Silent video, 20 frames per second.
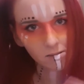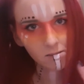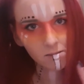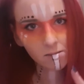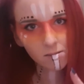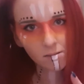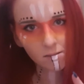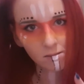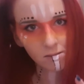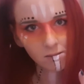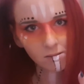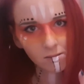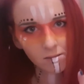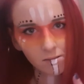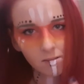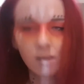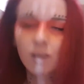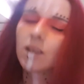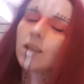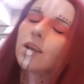
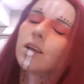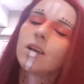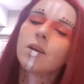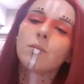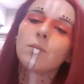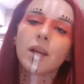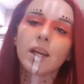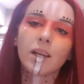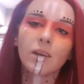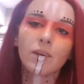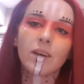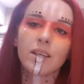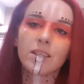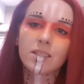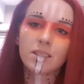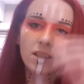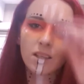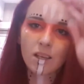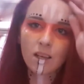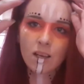But
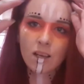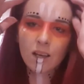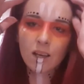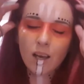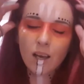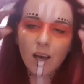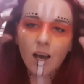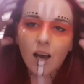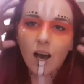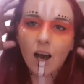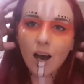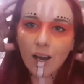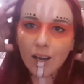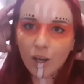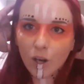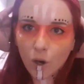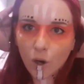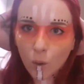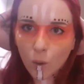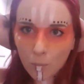anyways,
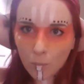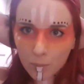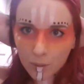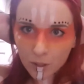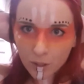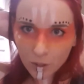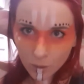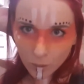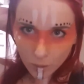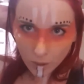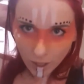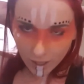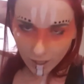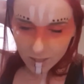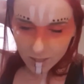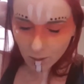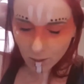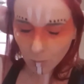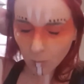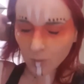I hope you
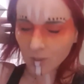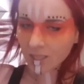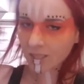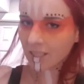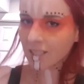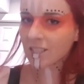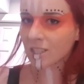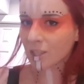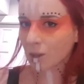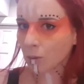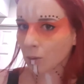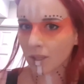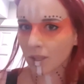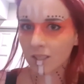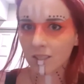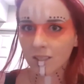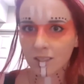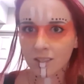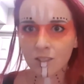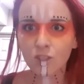guys, I won't say they stole
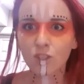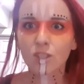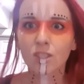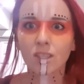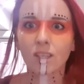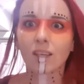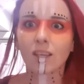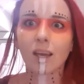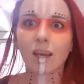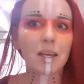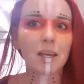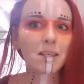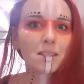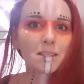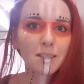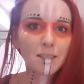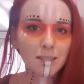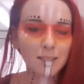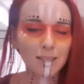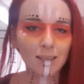it, because just in case
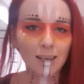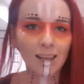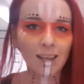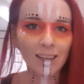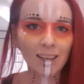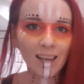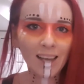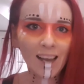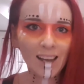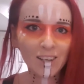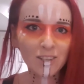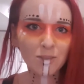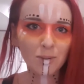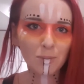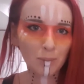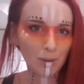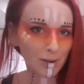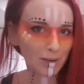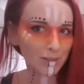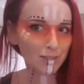this isn't like
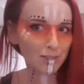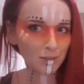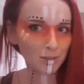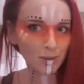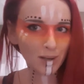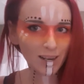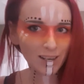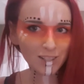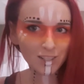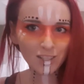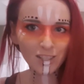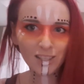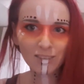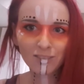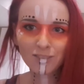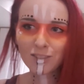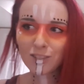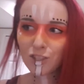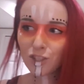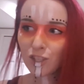actual person who actually
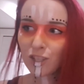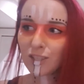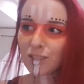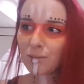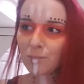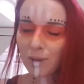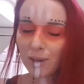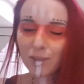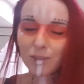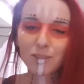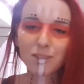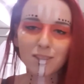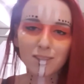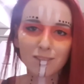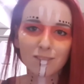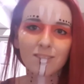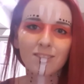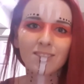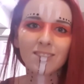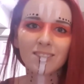gives a shit about
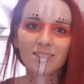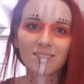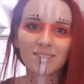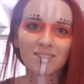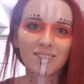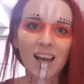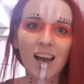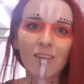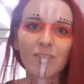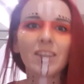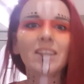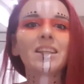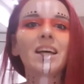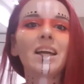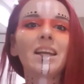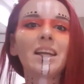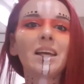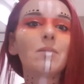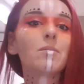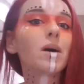having
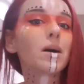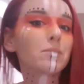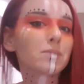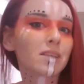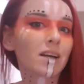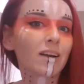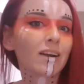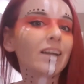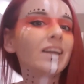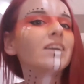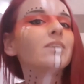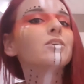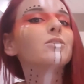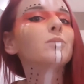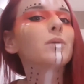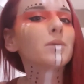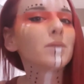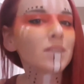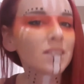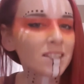that name. I'm sorry,
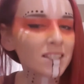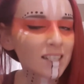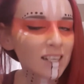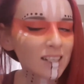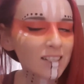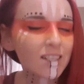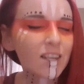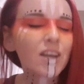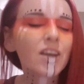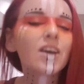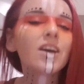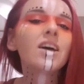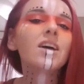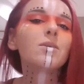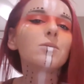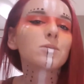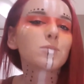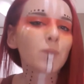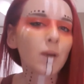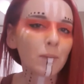maybe you didn't see it.
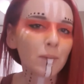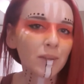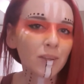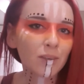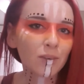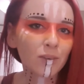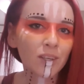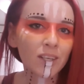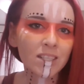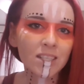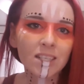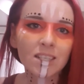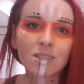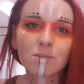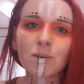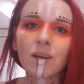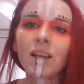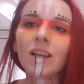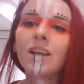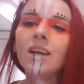It was probably their own idea
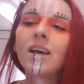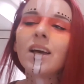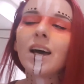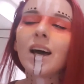as well.